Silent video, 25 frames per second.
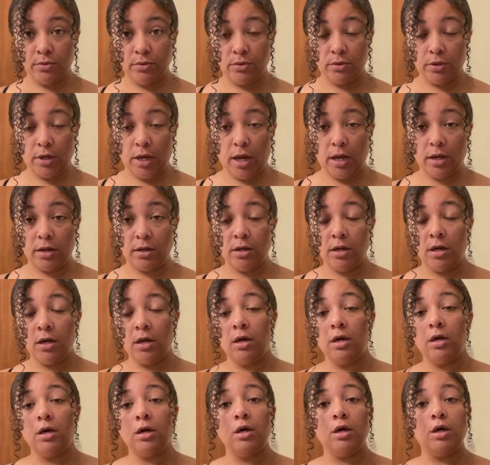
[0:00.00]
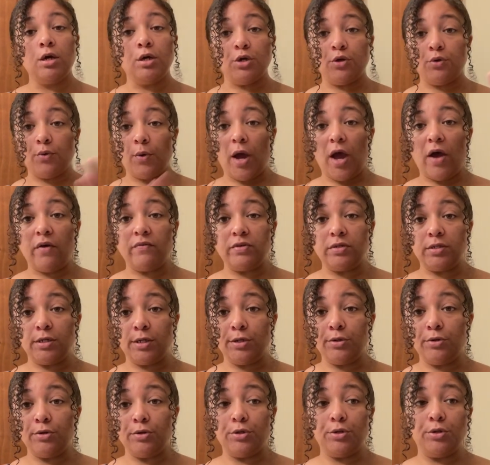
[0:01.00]
okay? You have to
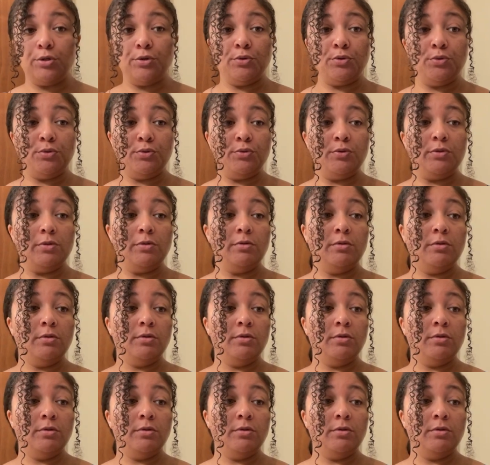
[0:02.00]
either use